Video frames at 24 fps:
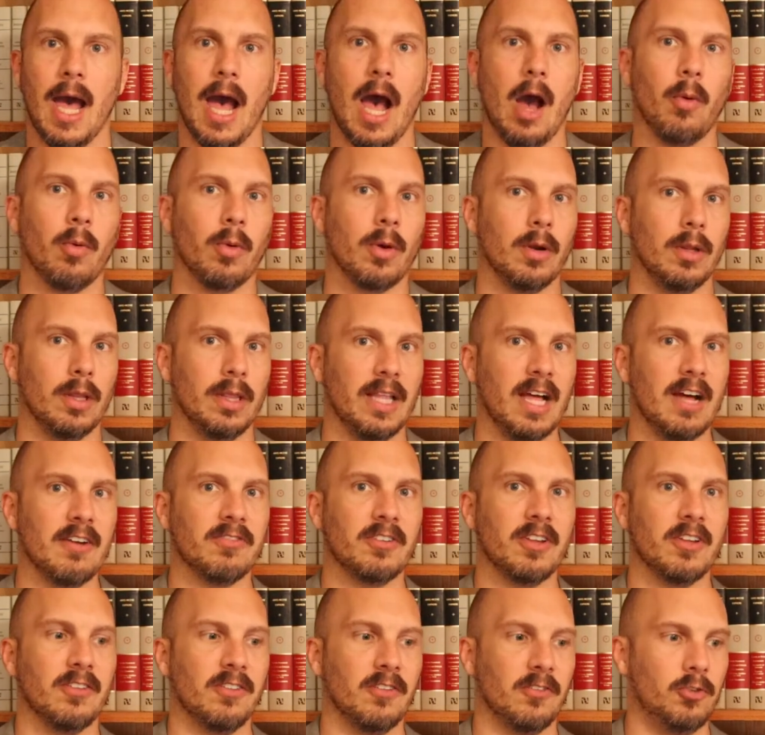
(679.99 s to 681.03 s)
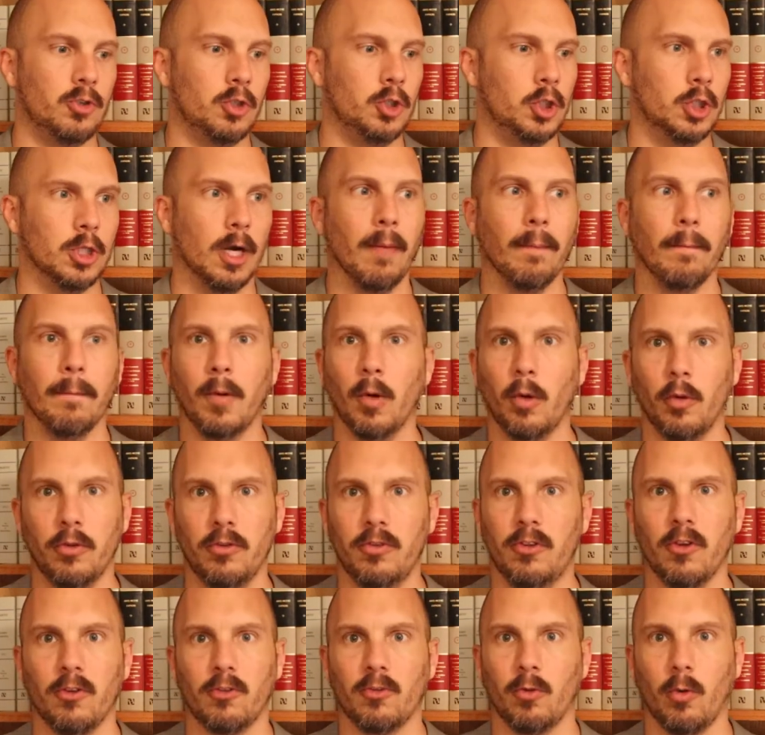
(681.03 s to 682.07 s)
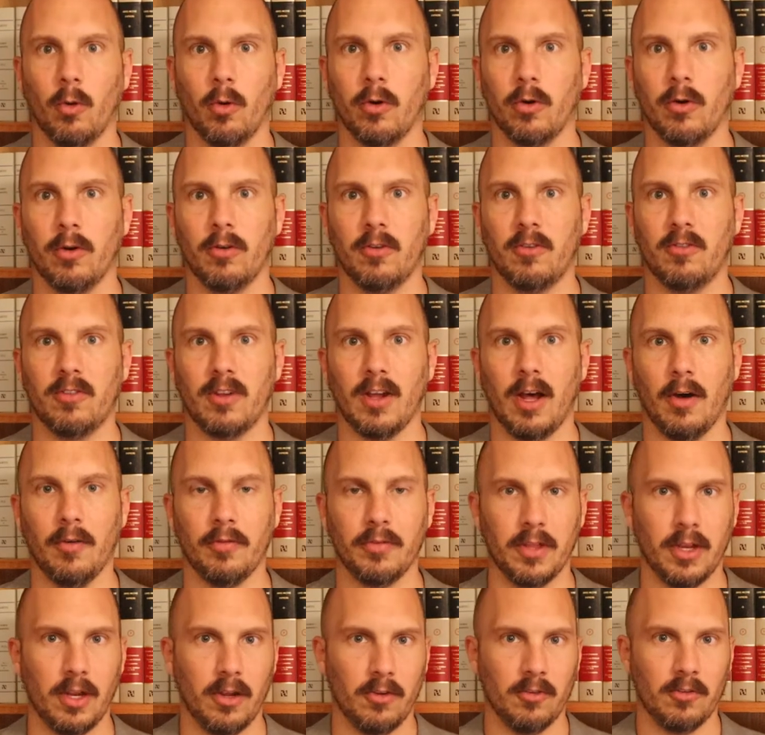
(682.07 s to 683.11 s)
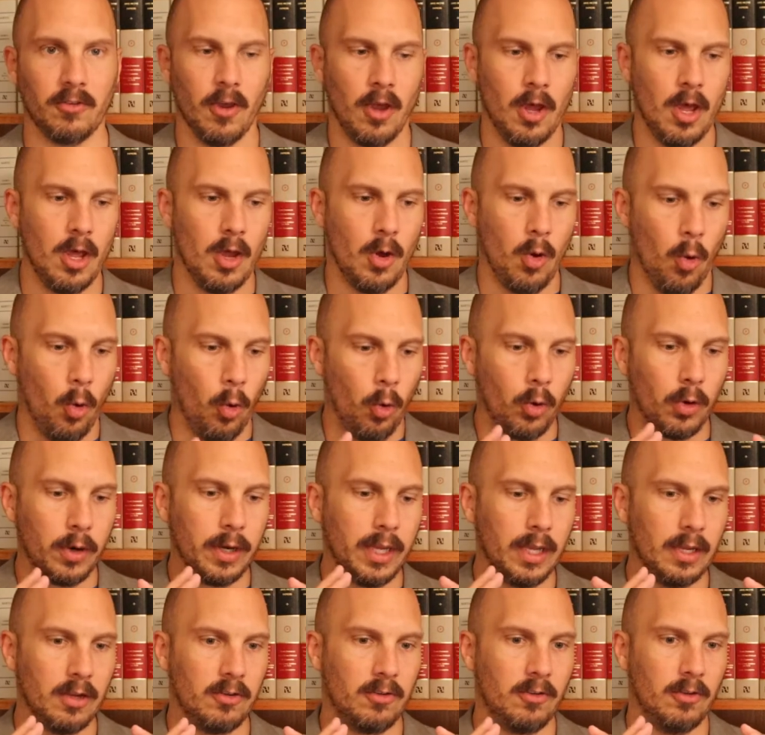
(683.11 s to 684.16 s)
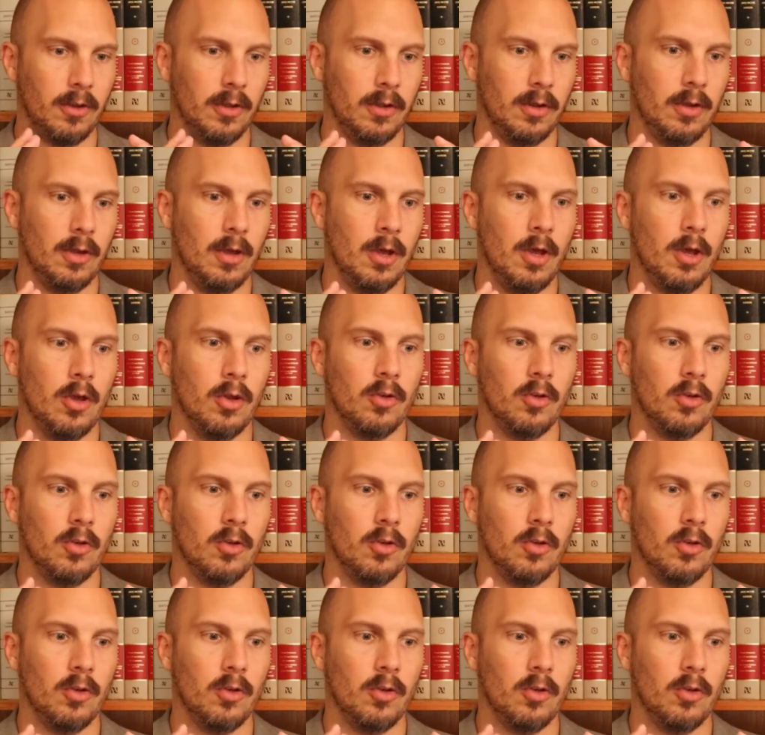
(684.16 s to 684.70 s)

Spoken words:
And we're left as this jumbled, disordered self that is oriented